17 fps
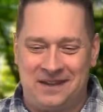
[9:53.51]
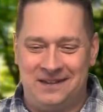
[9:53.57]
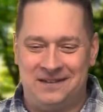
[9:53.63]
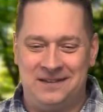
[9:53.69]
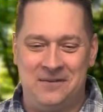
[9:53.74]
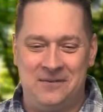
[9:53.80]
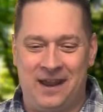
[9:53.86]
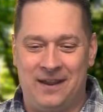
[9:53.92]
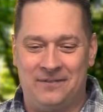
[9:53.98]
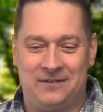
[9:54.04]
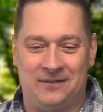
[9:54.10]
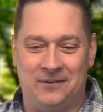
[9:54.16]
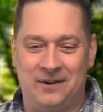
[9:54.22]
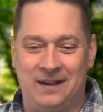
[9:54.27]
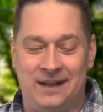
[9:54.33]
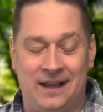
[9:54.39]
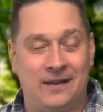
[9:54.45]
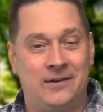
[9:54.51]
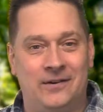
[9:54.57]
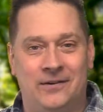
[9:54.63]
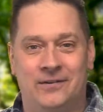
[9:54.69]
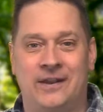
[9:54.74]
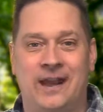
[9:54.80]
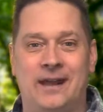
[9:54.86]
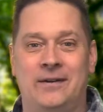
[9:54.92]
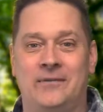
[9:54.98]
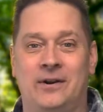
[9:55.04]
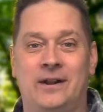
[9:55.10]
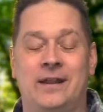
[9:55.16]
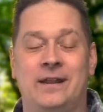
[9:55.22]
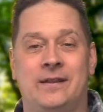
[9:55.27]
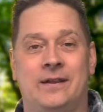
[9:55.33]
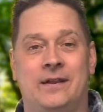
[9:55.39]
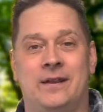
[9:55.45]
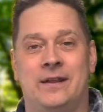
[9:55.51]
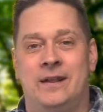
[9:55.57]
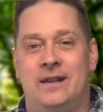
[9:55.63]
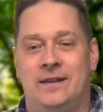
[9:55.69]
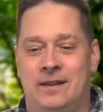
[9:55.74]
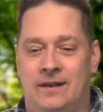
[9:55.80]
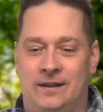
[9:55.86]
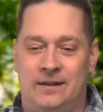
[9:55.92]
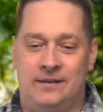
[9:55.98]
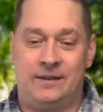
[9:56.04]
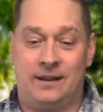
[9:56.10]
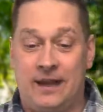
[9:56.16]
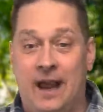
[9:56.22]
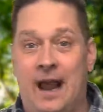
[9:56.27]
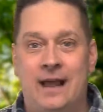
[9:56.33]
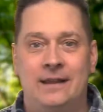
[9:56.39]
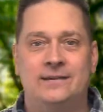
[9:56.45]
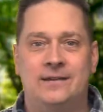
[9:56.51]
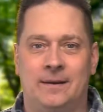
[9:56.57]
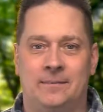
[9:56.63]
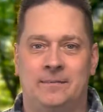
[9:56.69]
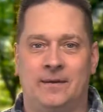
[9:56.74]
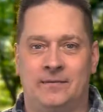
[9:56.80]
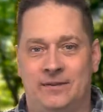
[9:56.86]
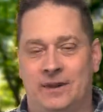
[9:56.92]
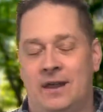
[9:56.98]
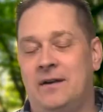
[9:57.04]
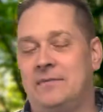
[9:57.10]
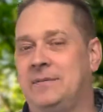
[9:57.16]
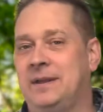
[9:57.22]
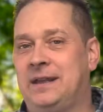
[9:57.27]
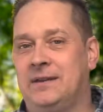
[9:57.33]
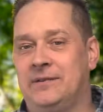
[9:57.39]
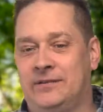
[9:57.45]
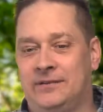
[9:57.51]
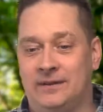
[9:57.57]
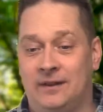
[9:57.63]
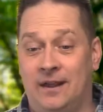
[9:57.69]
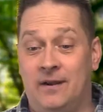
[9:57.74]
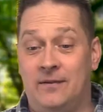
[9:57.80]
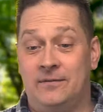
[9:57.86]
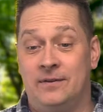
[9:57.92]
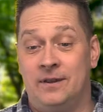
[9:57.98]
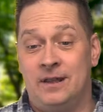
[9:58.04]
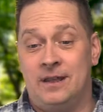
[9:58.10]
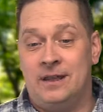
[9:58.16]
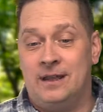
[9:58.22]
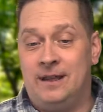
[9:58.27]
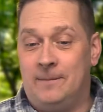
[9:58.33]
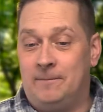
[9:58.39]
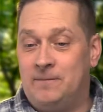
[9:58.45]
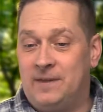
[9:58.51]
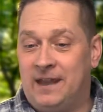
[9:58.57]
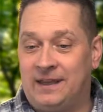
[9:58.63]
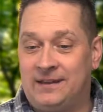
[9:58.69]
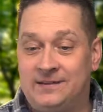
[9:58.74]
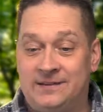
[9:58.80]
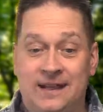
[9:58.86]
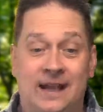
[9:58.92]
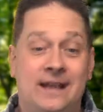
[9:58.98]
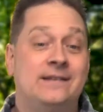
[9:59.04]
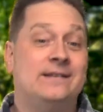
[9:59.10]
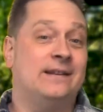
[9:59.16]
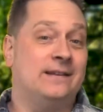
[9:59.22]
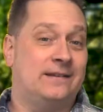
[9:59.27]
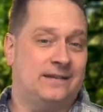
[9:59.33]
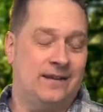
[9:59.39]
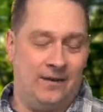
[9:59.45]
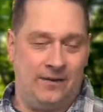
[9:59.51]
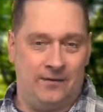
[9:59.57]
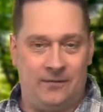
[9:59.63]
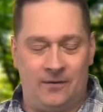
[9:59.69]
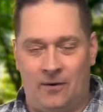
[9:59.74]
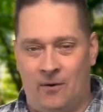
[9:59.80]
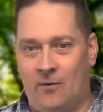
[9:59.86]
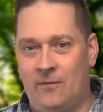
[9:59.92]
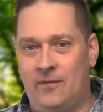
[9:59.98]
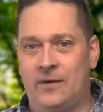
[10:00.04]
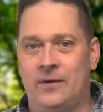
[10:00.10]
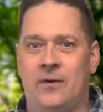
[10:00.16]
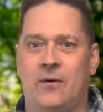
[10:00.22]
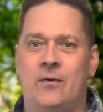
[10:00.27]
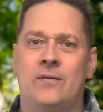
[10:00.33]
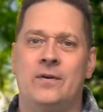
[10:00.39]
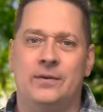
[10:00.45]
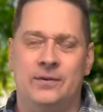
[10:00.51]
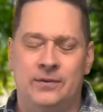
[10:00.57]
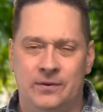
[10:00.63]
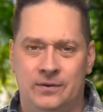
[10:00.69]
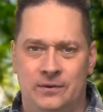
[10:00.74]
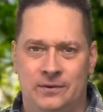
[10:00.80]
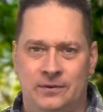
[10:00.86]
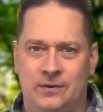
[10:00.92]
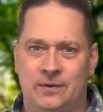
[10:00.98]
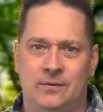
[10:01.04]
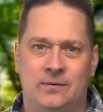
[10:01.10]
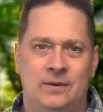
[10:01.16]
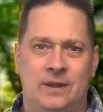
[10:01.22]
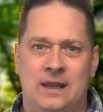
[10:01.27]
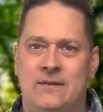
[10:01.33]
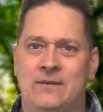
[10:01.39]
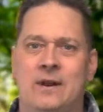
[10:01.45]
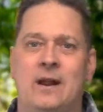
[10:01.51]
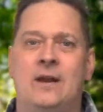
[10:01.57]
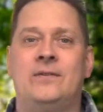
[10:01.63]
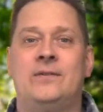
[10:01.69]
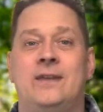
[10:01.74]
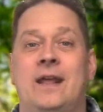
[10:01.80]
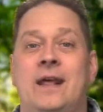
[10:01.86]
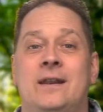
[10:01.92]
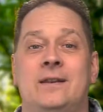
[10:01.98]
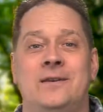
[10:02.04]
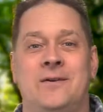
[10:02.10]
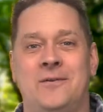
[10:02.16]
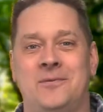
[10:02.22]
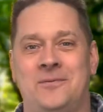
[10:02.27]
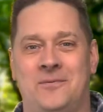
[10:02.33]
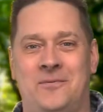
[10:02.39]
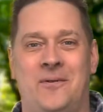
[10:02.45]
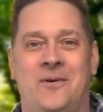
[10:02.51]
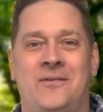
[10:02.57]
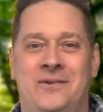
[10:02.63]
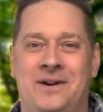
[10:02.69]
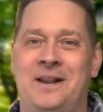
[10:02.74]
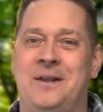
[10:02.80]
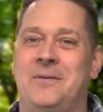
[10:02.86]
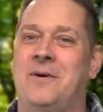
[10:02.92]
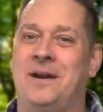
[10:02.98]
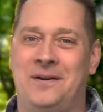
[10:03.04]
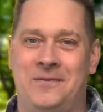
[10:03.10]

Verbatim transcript: you see, we have to really understand really the, the, the concept of love because love extends itself over and over to, to even us that don't want, really want to